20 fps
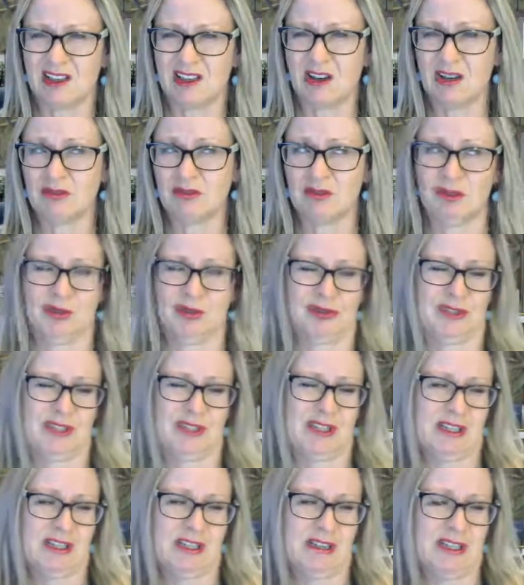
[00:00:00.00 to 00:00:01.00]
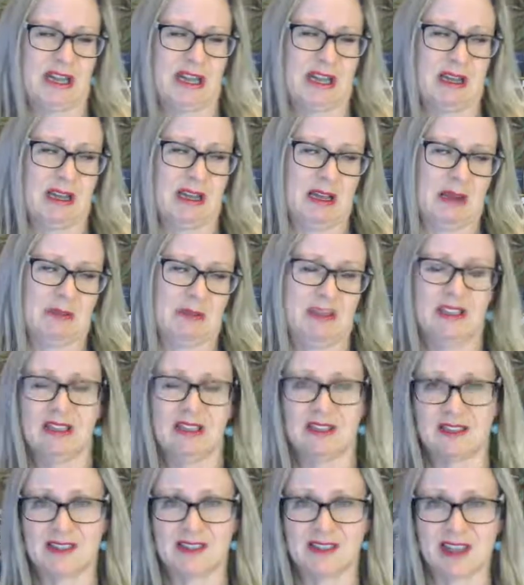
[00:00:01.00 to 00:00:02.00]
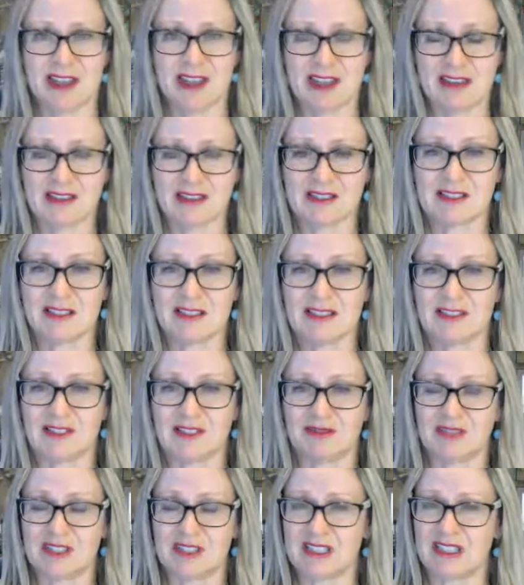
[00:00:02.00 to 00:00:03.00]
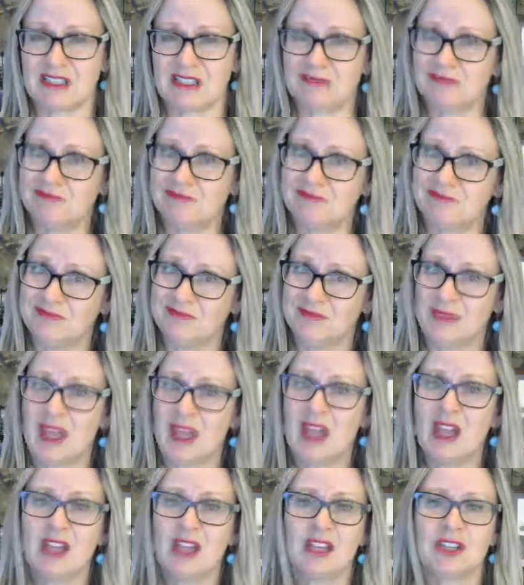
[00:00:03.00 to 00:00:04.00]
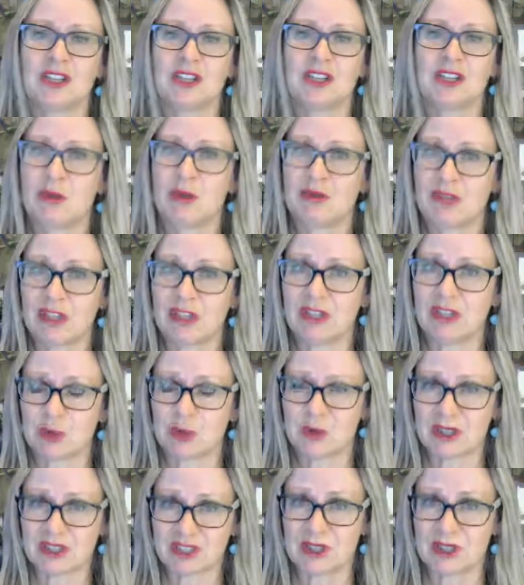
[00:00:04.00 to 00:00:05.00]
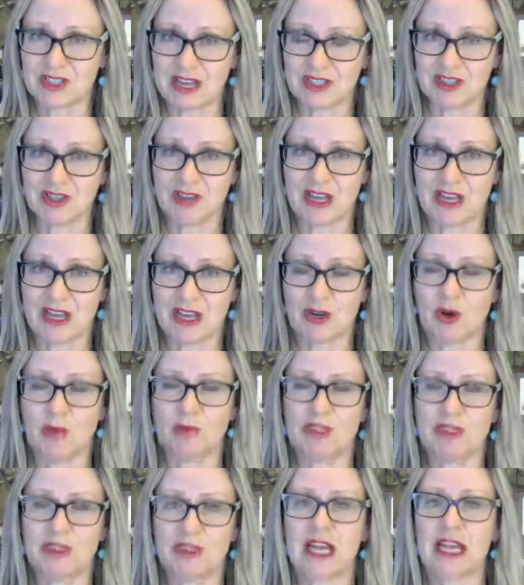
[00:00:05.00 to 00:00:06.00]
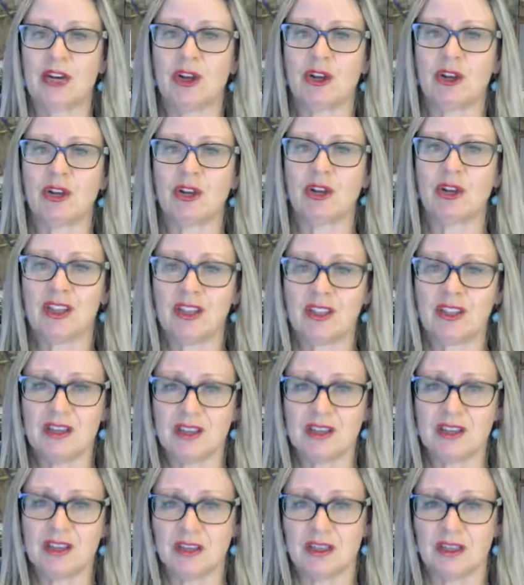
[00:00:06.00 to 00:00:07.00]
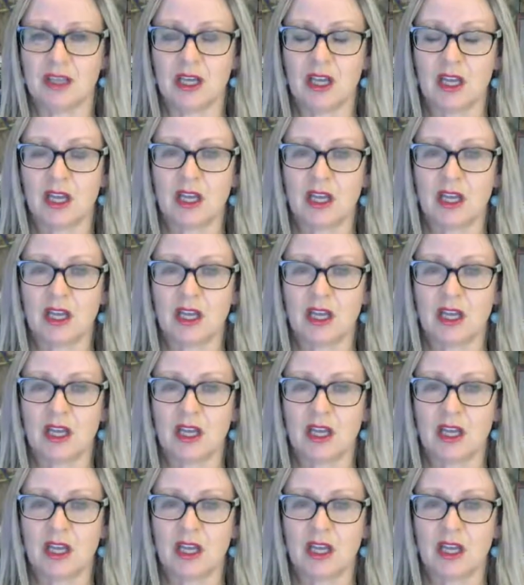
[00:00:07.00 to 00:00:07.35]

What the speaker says: kind of looked at it a bit askance, as if to say, you know, we really don't want to touch that hot potato here.